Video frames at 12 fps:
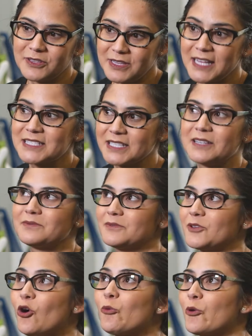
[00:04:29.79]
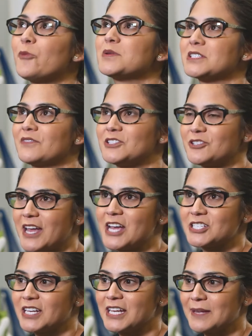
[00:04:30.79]
that's the whole purpose of
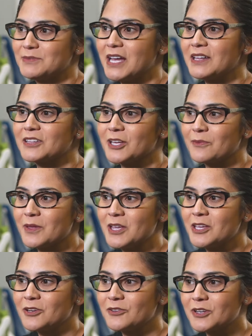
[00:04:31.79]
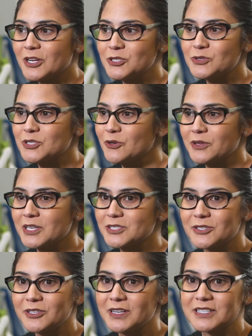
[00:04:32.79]
education. I keep telling them, the country's only
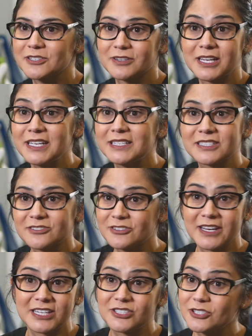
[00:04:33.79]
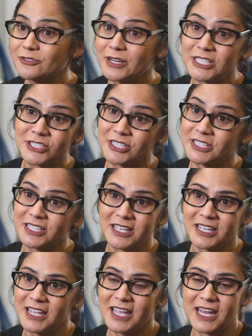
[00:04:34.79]
as good as our kids, as our next generation.
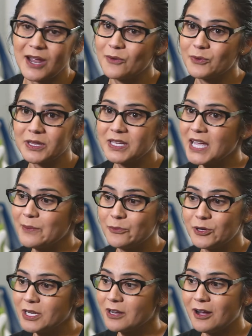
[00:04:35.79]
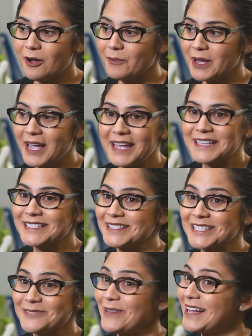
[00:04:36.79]
And I really am putting all my eggs in
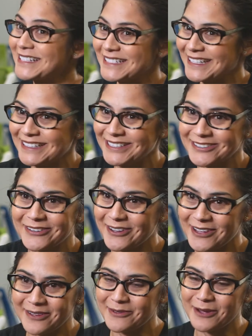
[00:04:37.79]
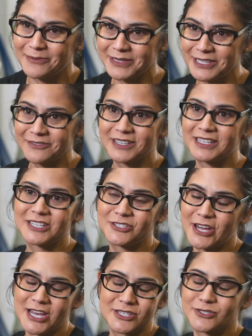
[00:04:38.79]
this basket. I believe in
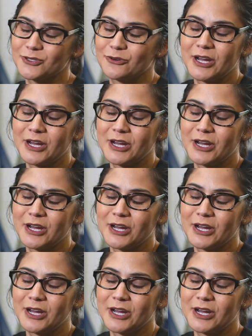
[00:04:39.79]
education so